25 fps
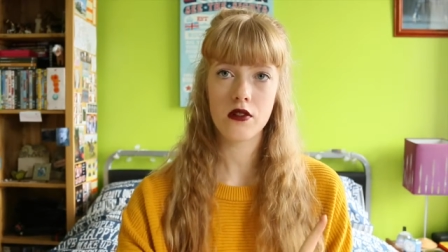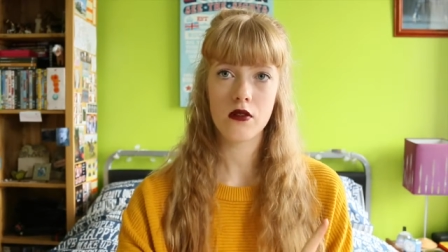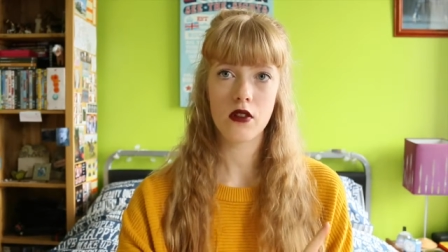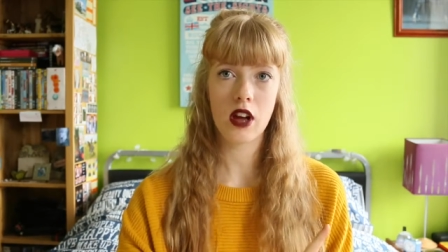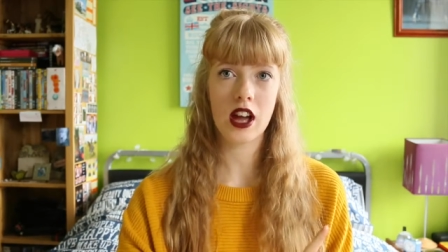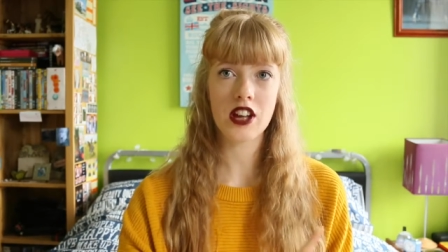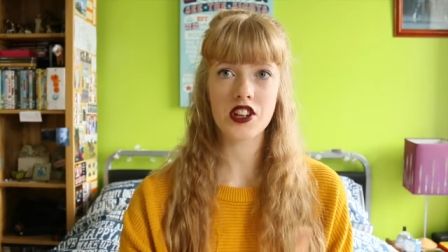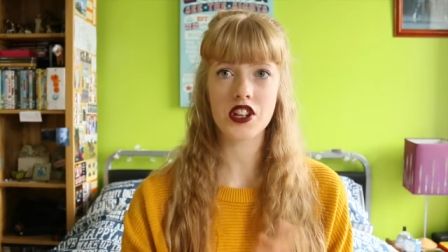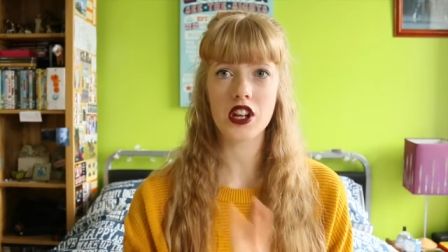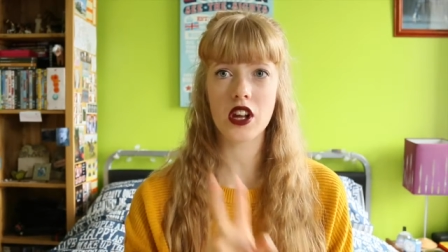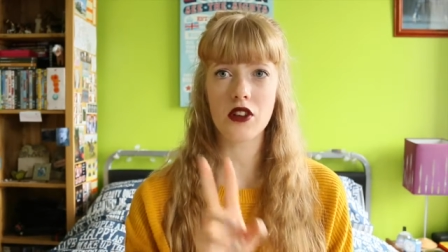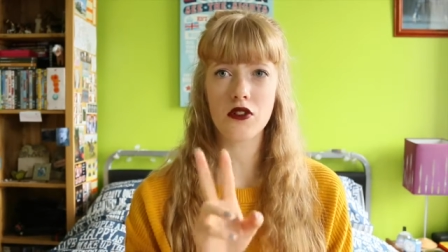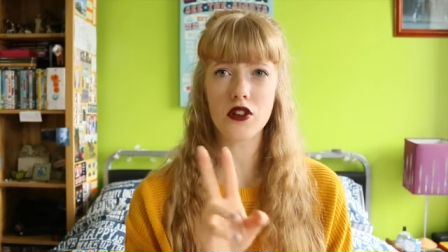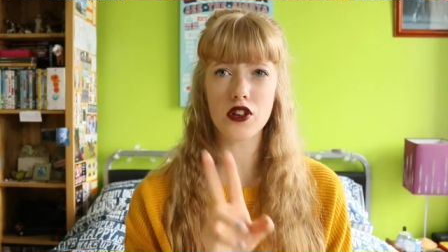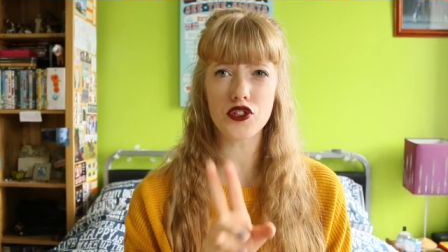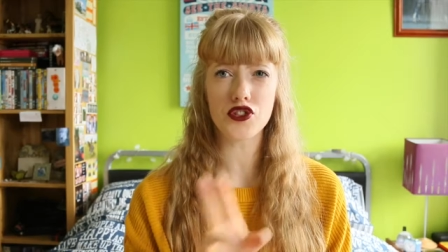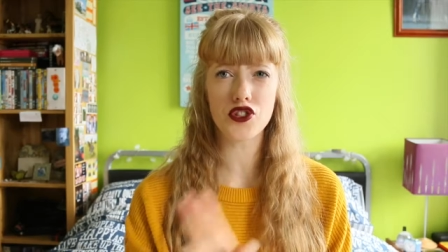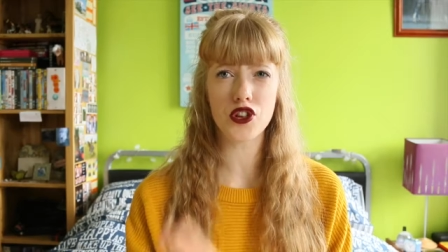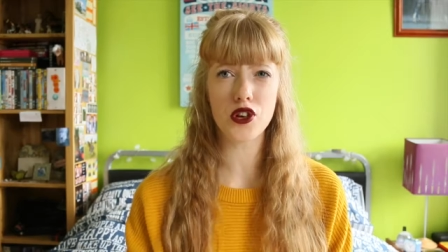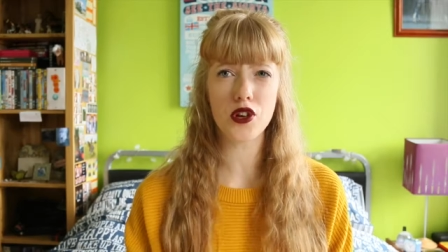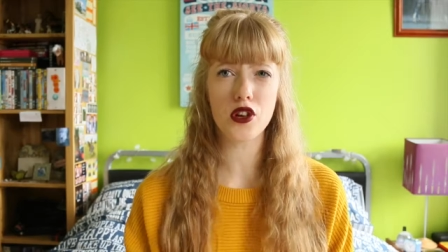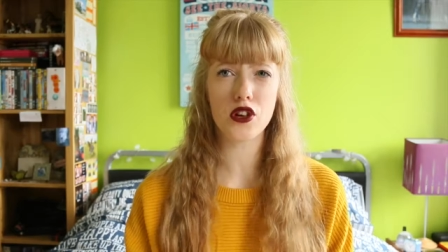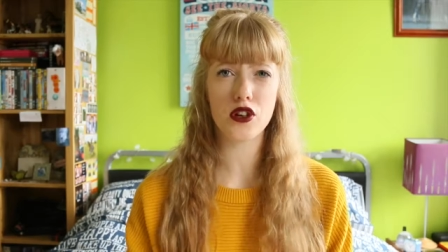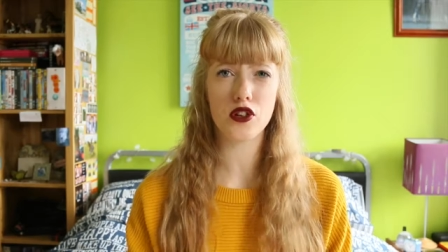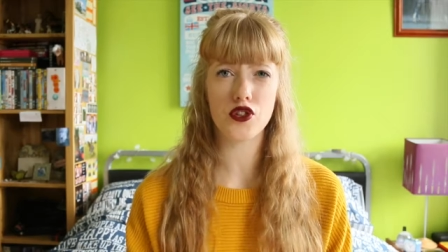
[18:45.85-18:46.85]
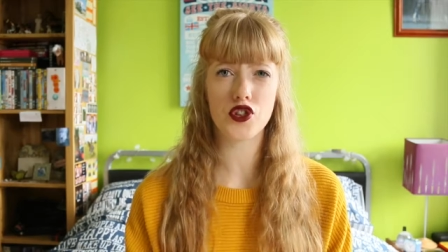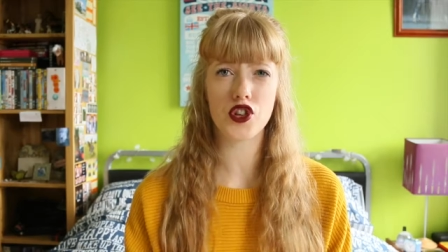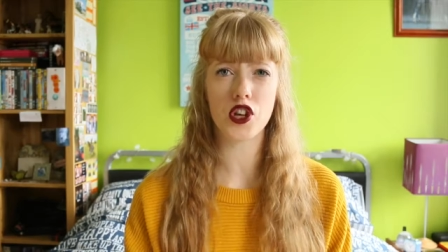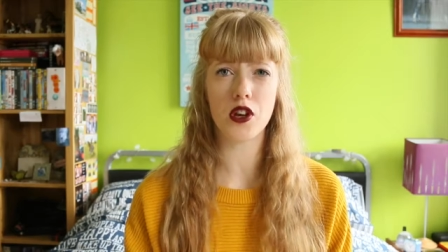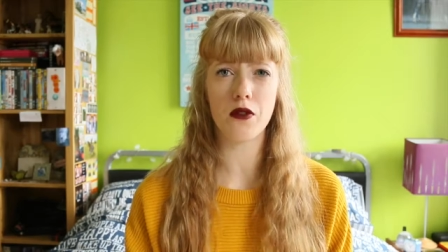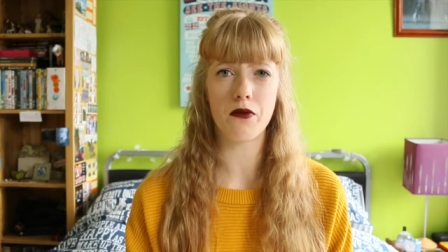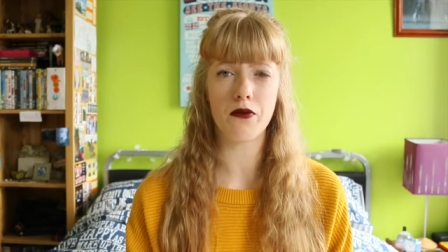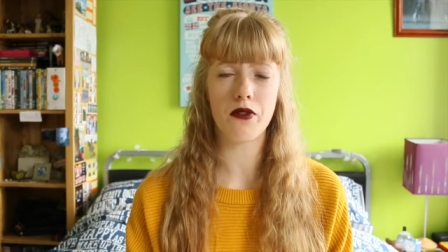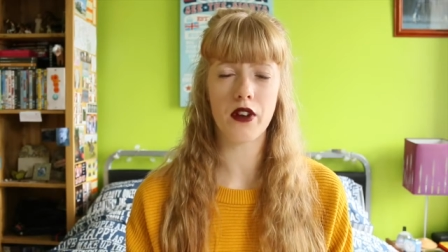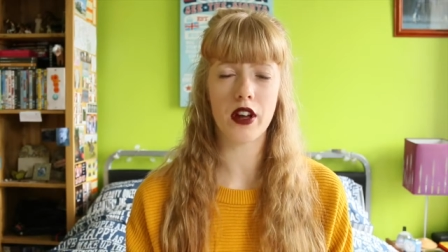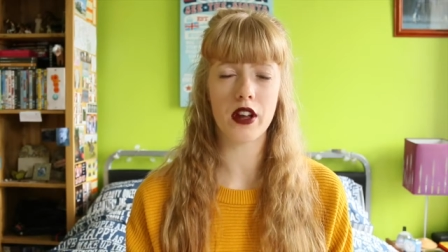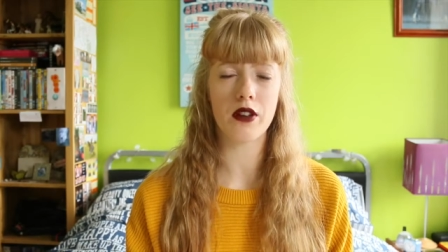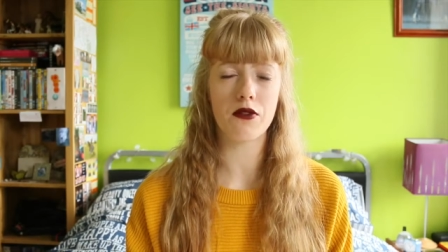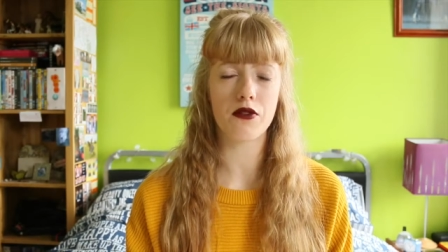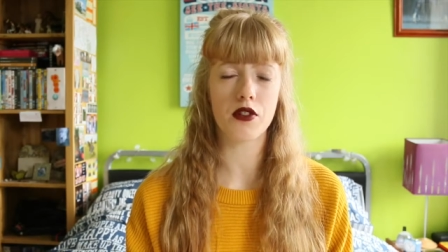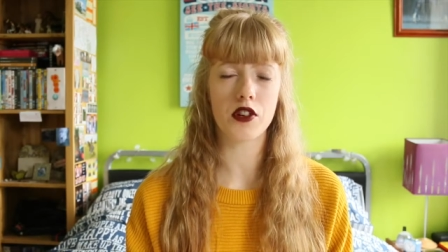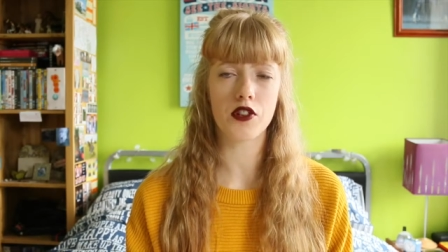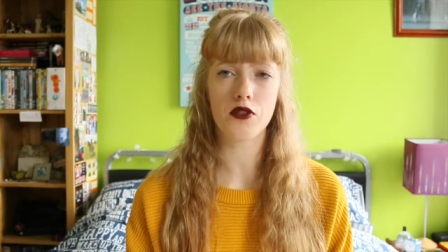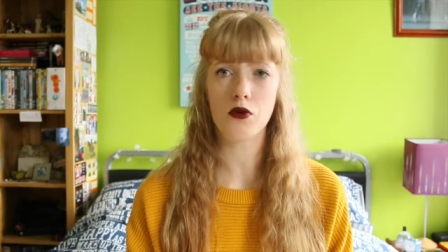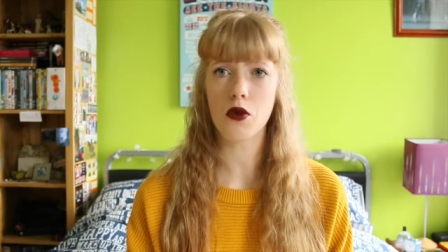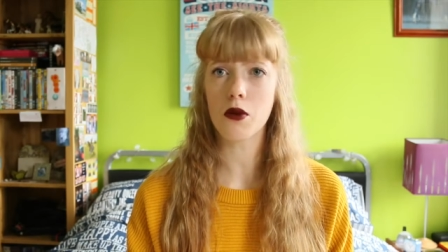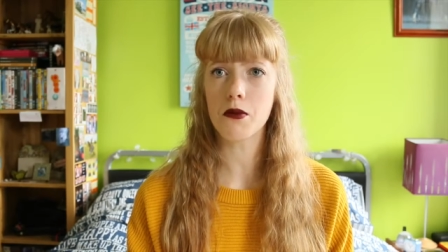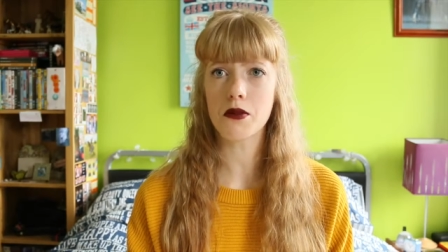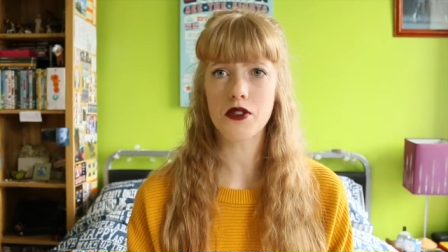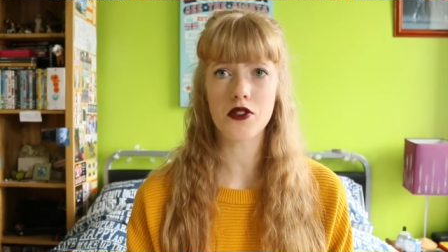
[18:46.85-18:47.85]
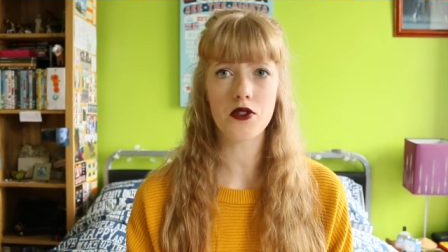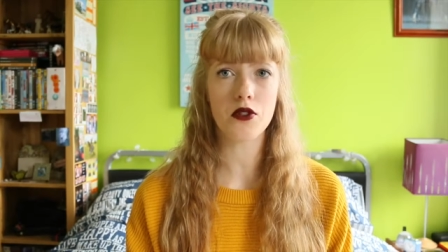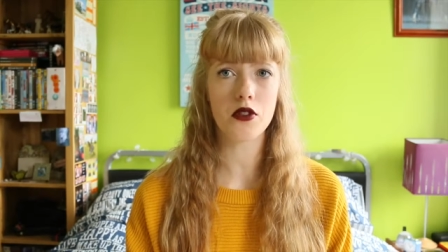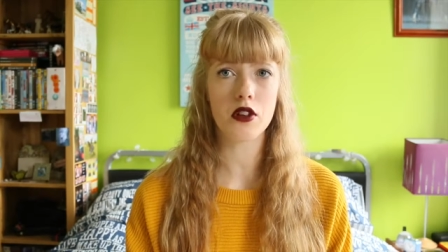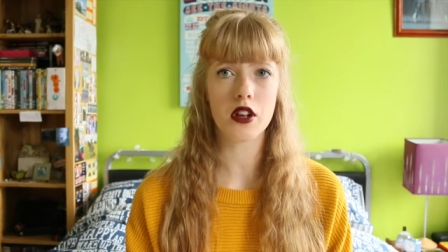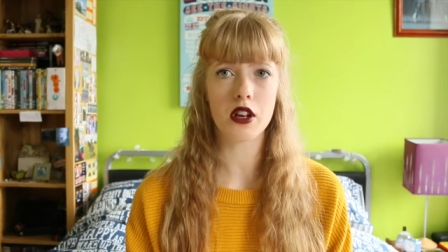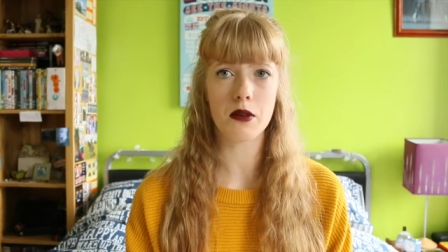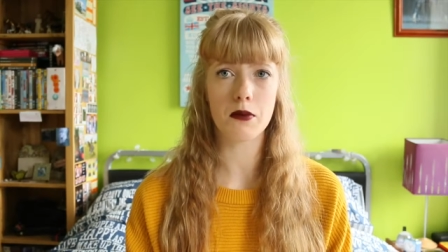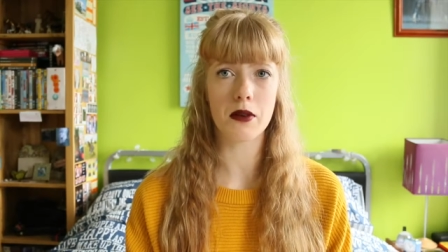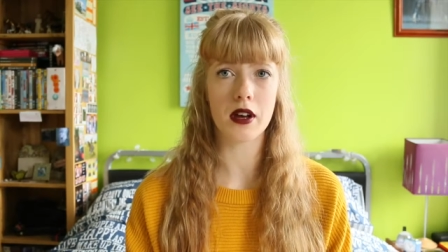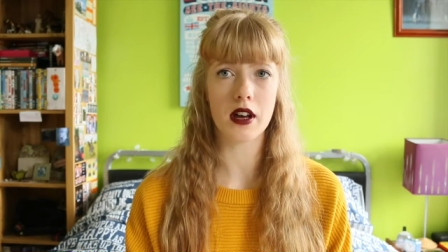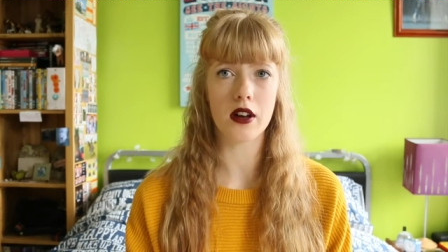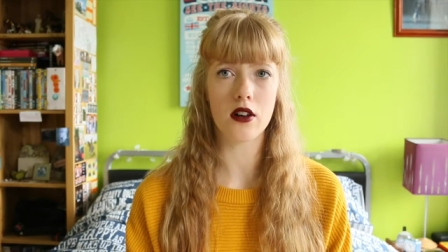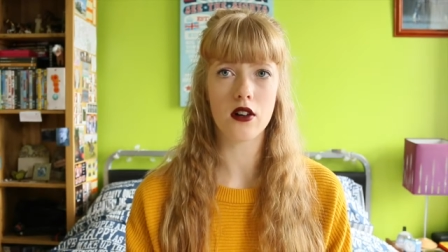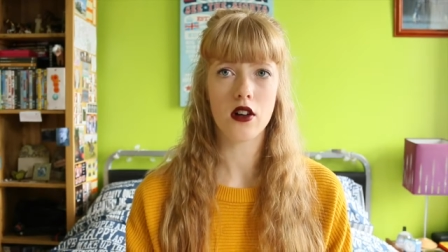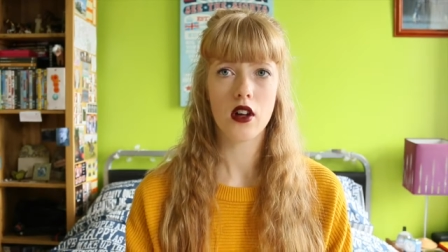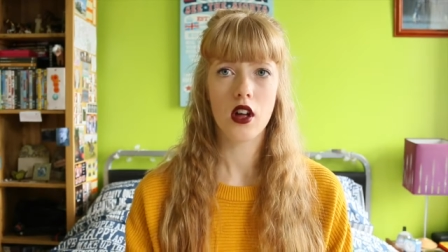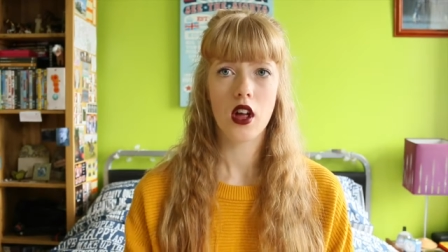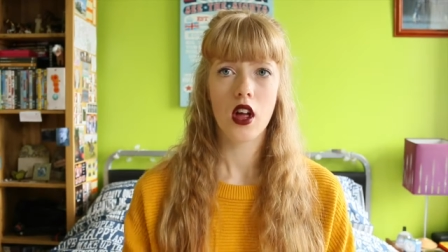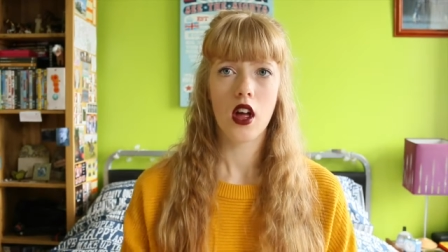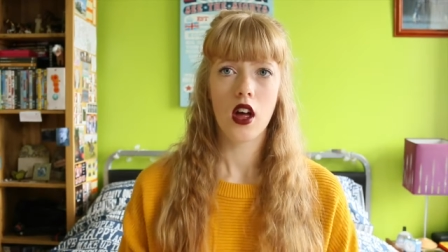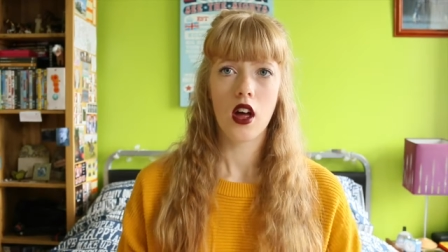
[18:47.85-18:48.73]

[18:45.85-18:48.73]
actually I've got 2 YouTube favourites. What am I talking about?